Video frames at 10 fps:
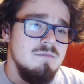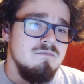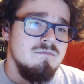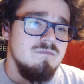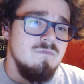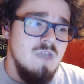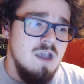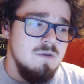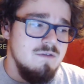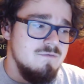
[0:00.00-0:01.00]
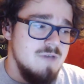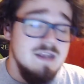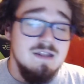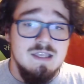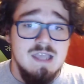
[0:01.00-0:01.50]
now we've
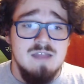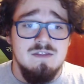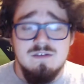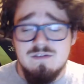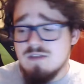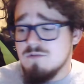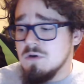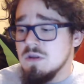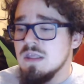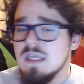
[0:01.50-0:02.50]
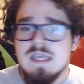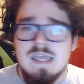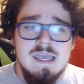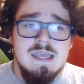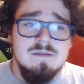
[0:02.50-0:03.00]
finally gotten the sequel,
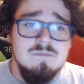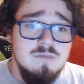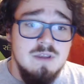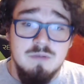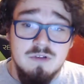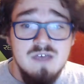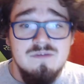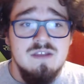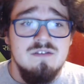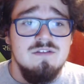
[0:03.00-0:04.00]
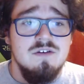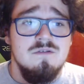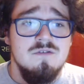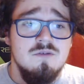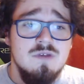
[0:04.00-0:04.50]
and people love it. So if
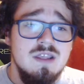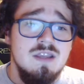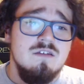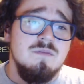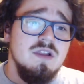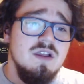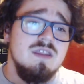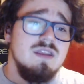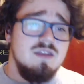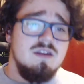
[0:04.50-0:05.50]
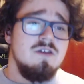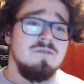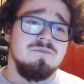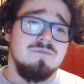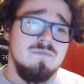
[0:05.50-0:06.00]
you're really into Spelunky, you know,
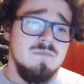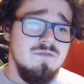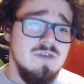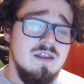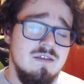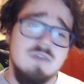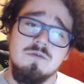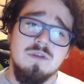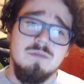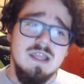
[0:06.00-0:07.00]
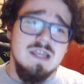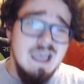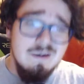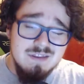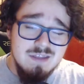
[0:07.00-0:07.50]
you've got a sequel to play now
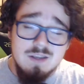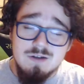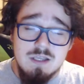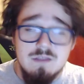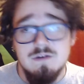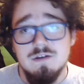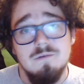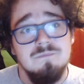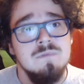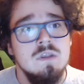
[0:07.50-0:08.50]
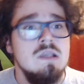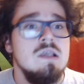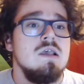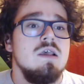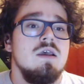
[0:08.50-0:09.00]
and sink your teeth into.
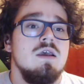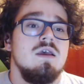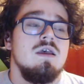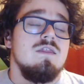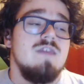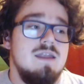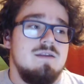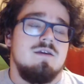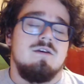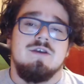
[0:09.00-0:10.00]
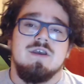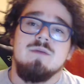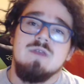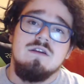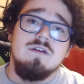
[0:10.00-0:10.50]
Then, coming
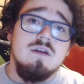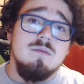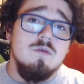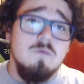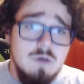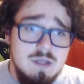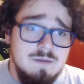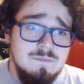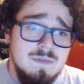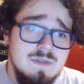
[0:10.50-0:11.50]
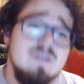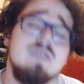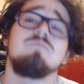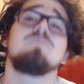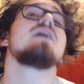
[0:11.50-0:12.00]
in at number 1, the
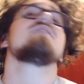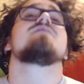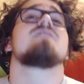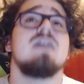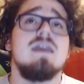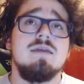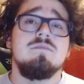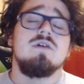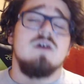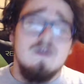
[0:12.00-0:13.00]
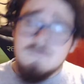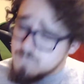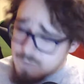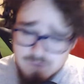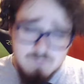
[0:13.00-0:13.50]
best game of
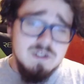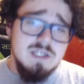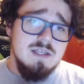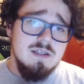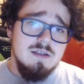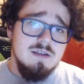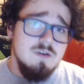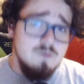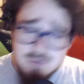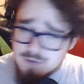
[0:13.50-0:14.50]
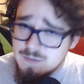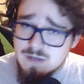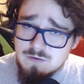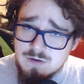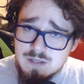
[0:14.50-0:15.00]
2020, according to
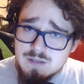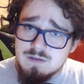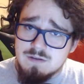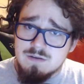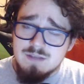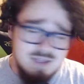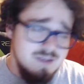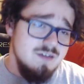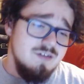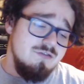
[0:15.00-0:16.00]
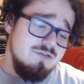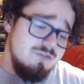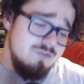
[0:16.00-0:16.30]
Metacritic, is